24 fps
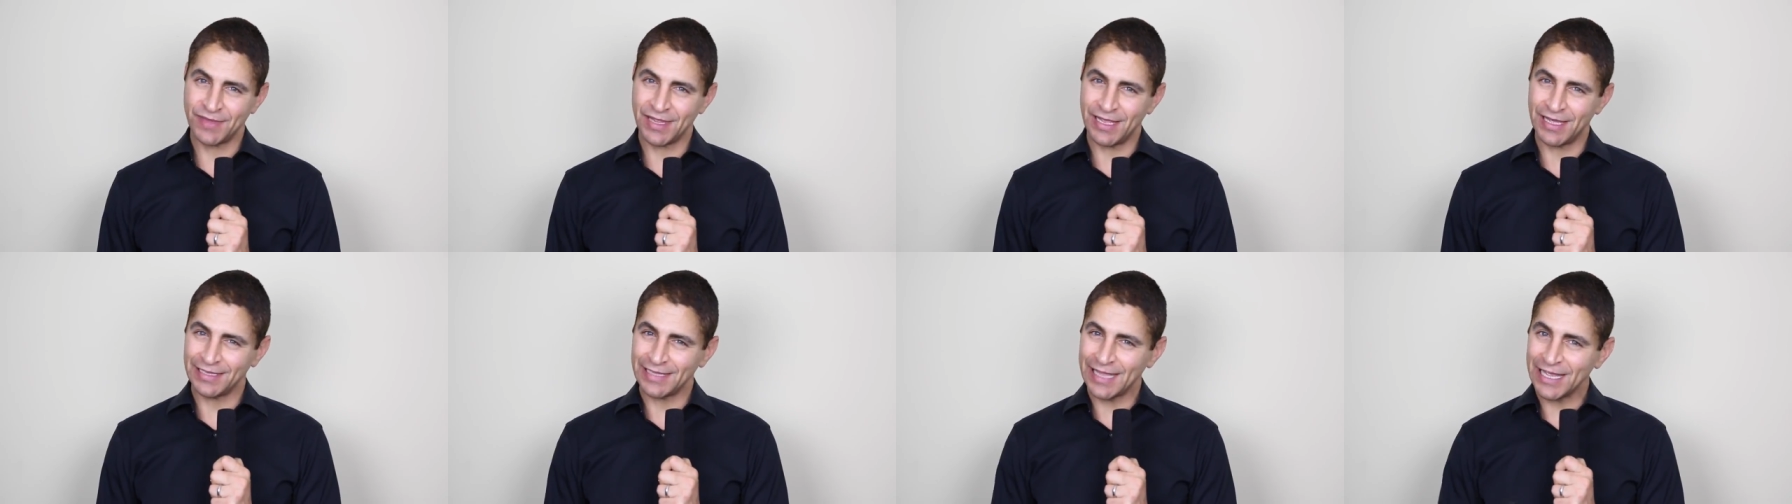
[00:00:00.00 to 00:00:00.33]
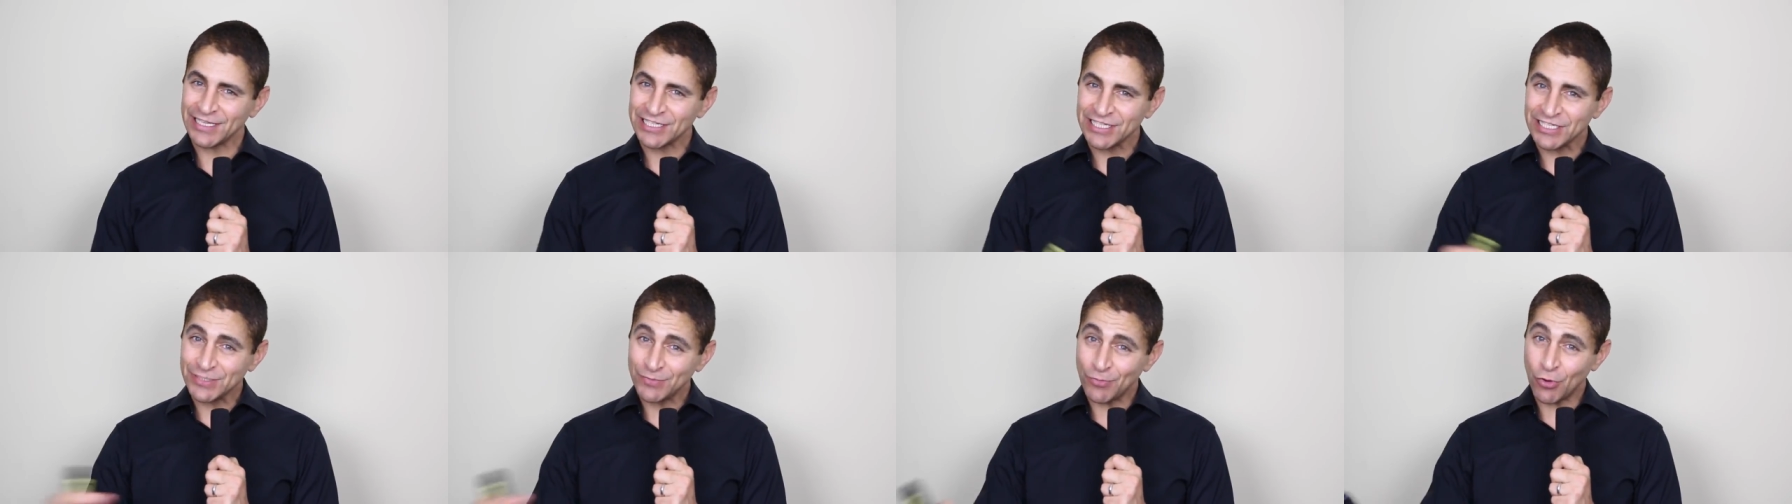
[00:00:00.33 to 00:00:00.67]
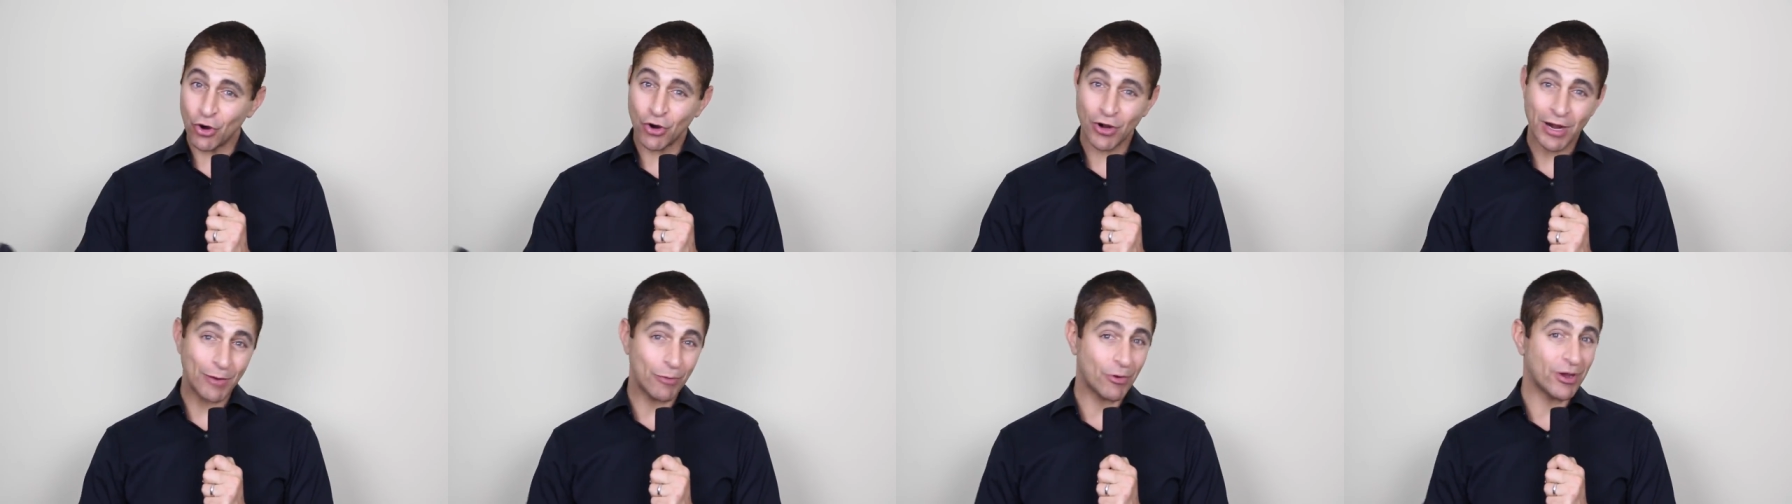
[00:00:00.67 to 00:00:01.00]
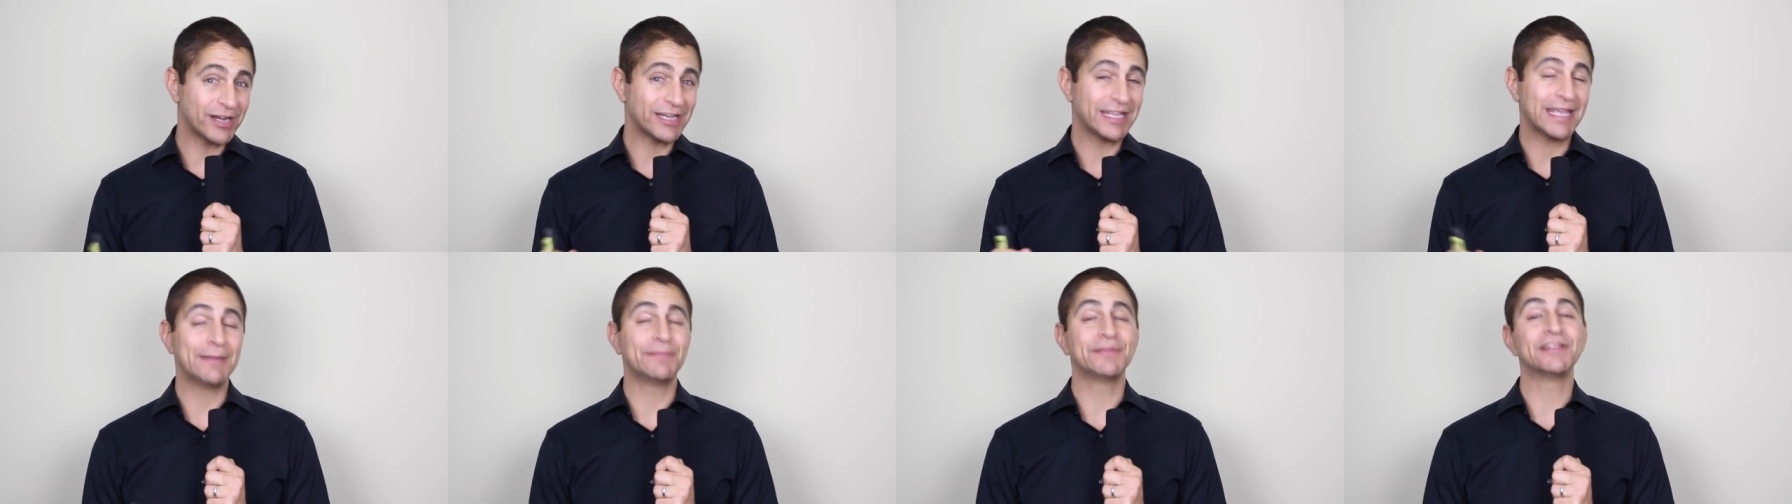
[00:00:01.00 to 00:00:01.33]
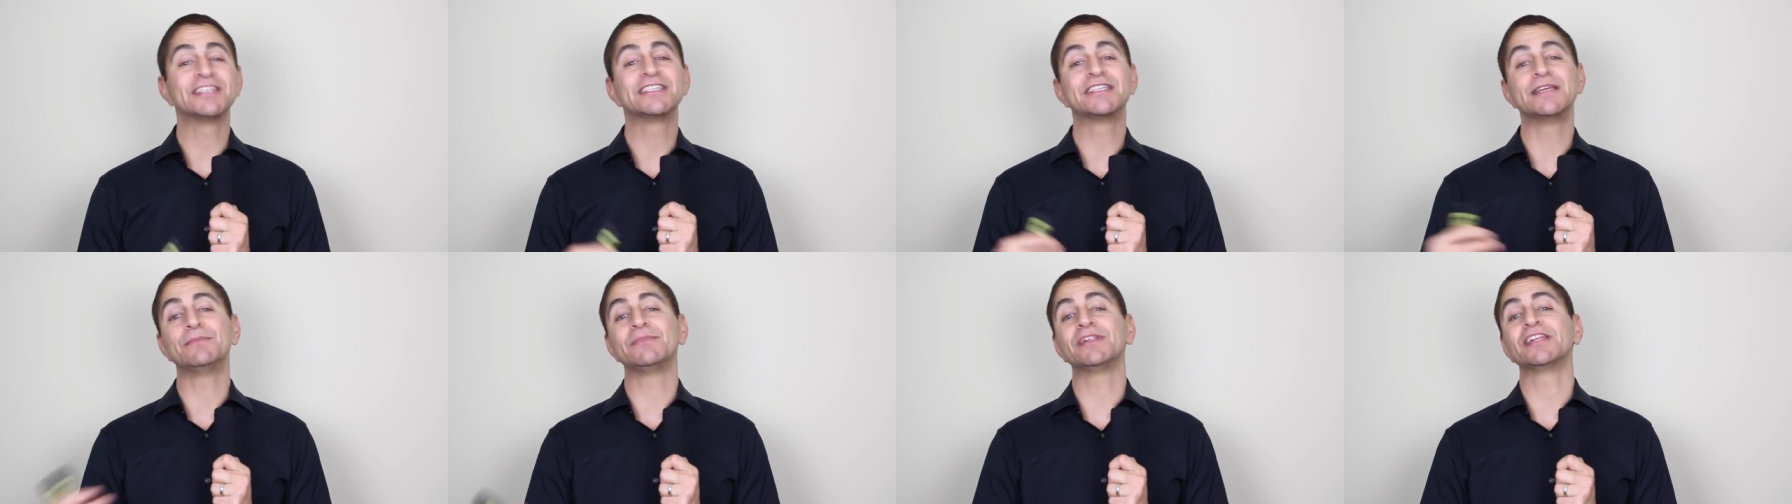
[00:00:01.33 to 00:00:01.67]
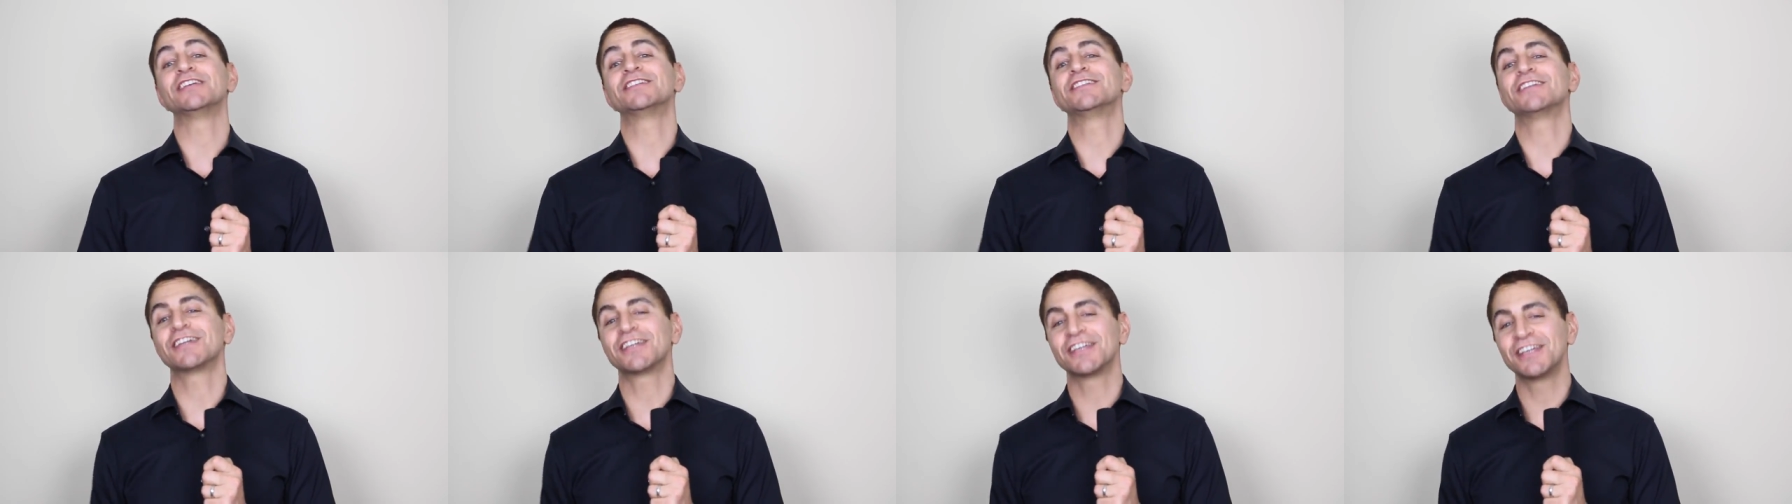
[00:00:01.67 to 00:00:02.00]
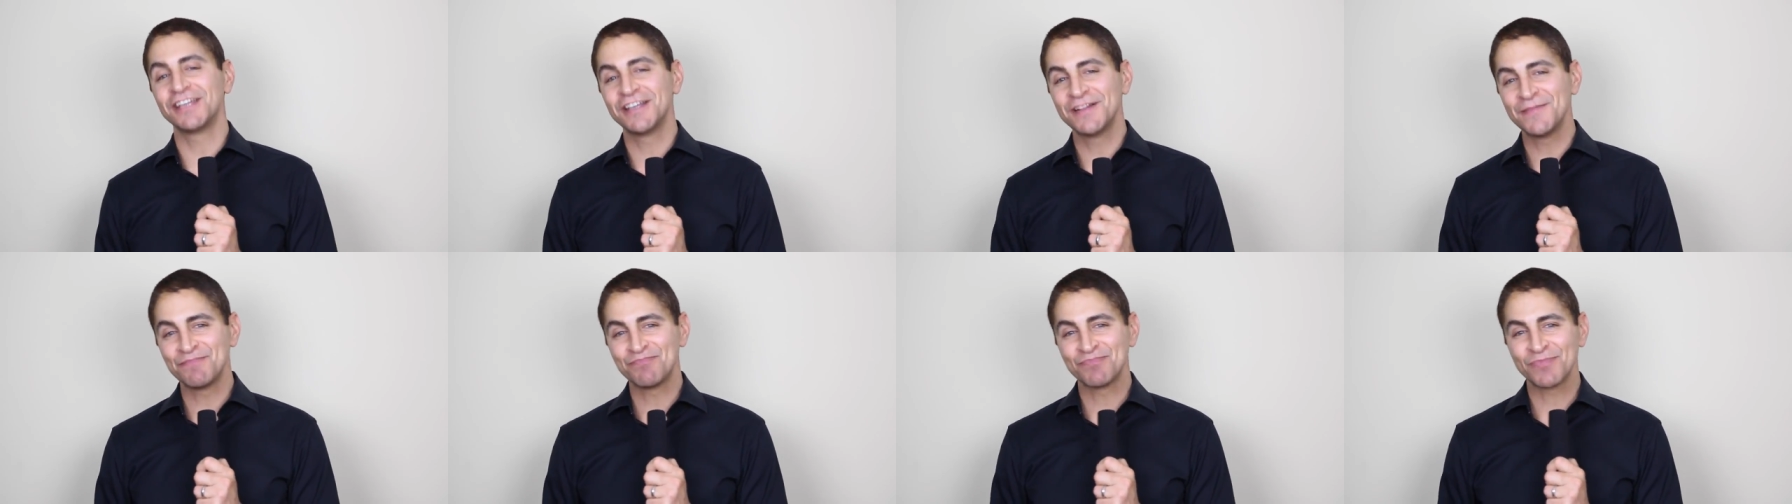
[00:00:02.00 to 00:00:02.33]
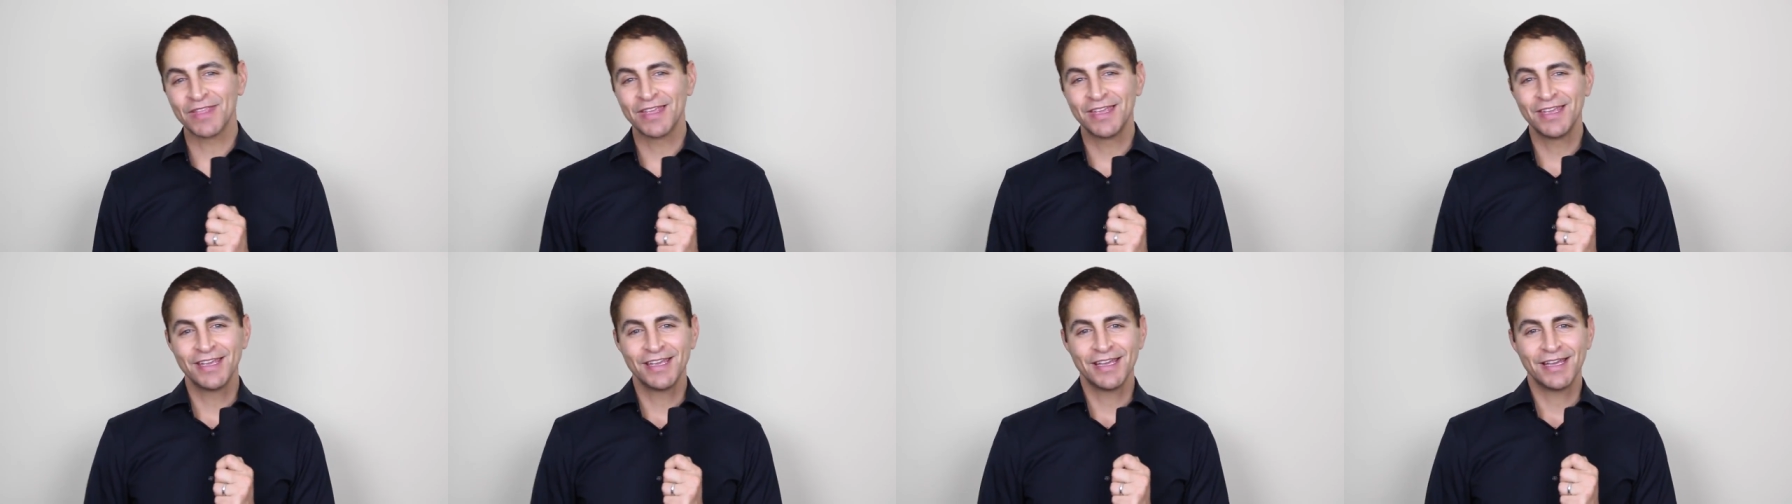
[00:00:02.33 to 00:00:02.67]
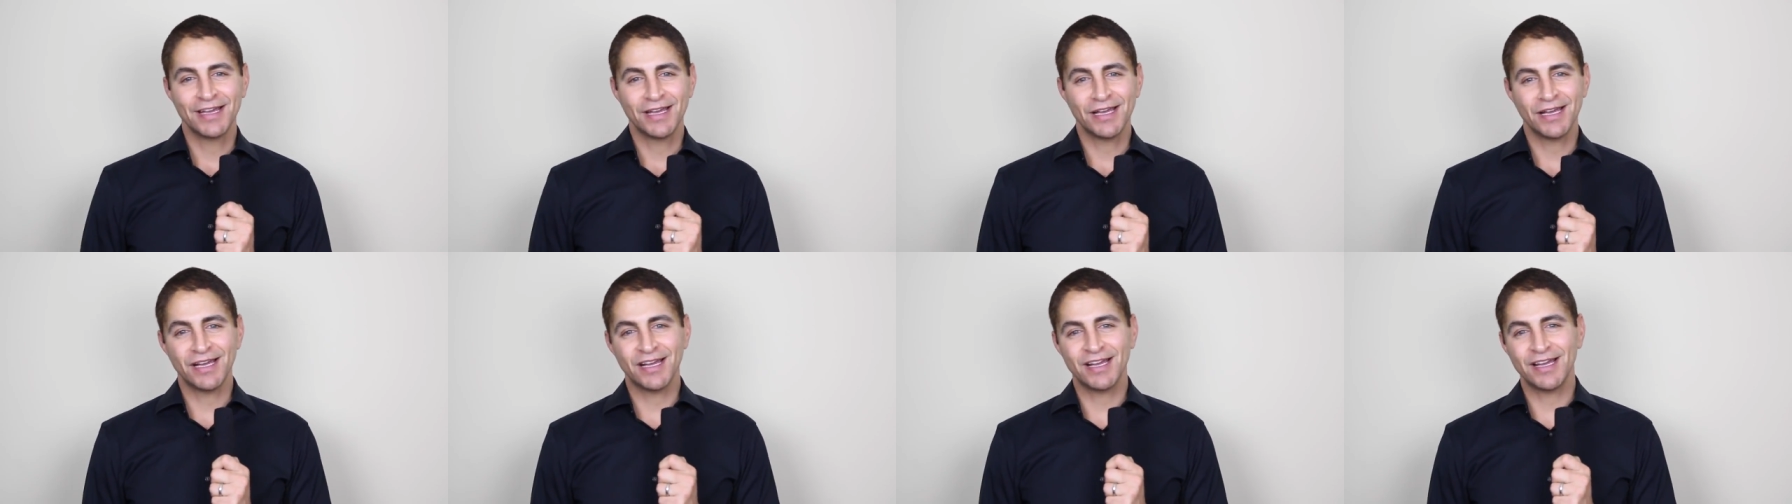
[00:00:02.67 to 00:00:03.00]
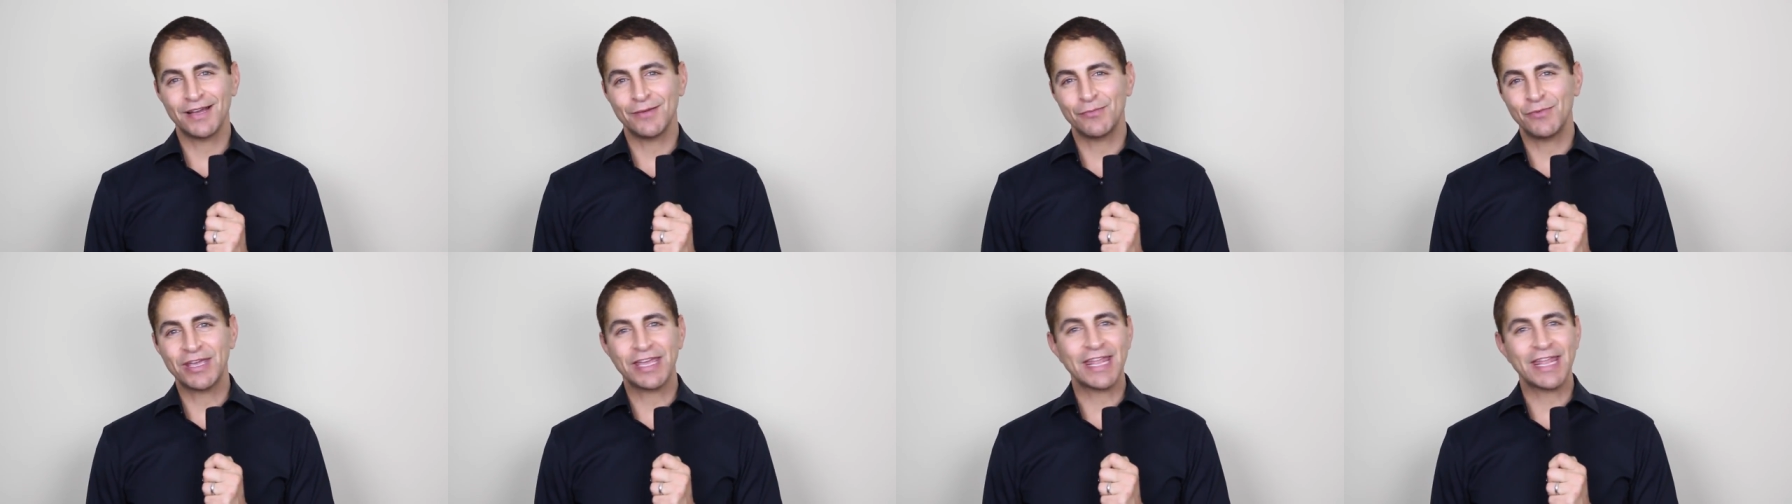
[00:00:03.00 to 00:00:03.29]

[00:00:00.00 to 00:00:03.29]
Less is more. I wanted to keep this simplistic.